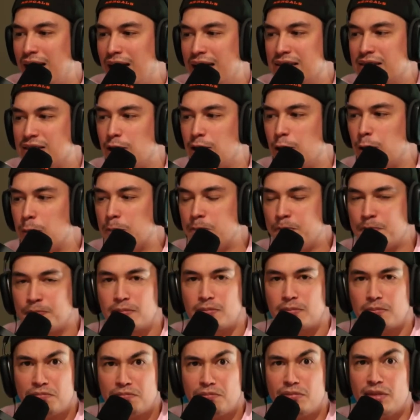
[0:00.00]
So
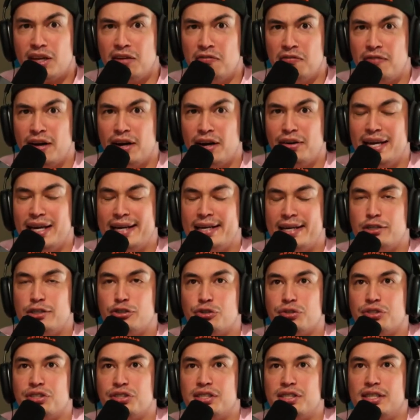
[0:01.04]
very
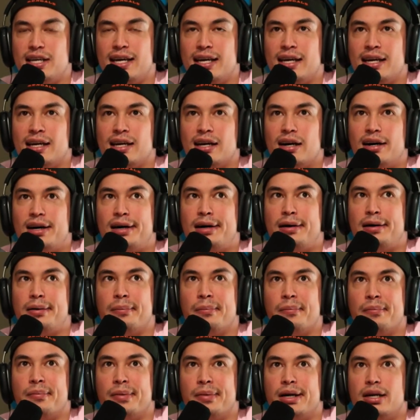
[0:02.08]
interesting
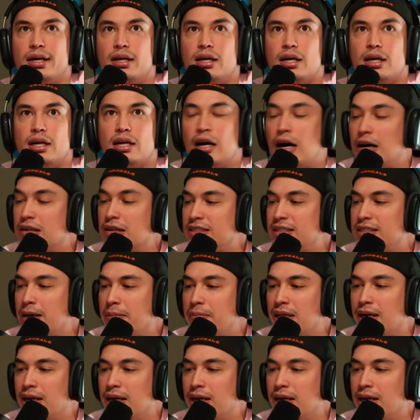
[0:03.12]
concept there.